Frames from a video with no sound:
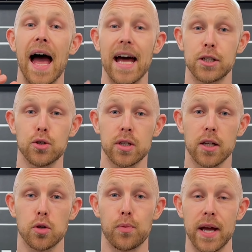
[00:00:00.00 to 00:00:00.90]
As you
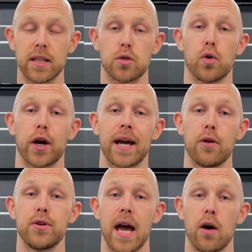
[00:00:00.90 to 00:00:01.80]
start to break this
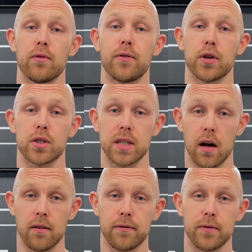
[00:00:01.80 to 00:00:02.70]
workout down for
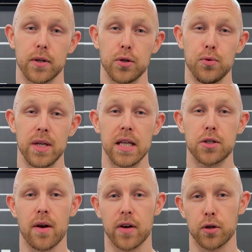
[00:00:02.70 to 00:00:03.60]
yourself, you need
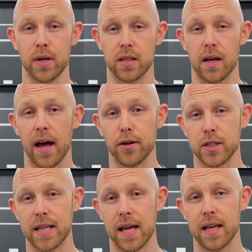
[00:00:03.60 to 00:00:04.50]
to have a good
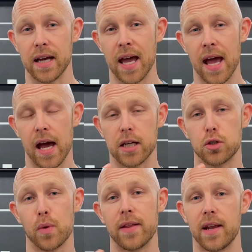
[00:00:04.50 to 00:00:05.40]
understanding as
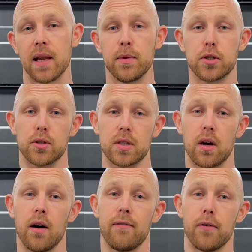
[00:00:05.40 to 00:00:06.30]
to where the limiters
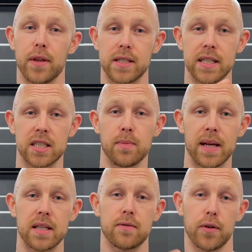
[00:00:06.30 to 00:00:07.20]
are for the six
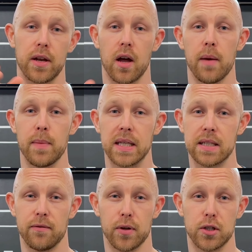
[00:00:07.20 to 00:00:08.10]
minutes, for the nine minutes,
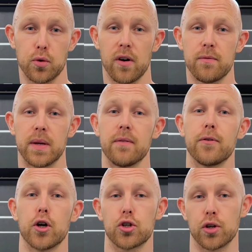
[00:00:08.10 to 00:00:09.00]
and for the 12 minute
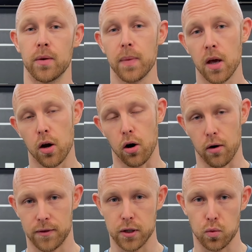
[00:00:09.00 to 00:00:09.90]
version
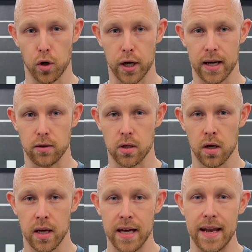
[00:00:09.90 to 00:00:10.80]
of this workout.
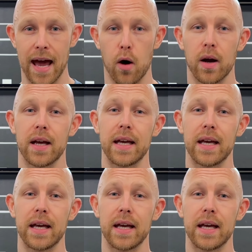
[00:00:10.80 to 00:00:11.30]
Now,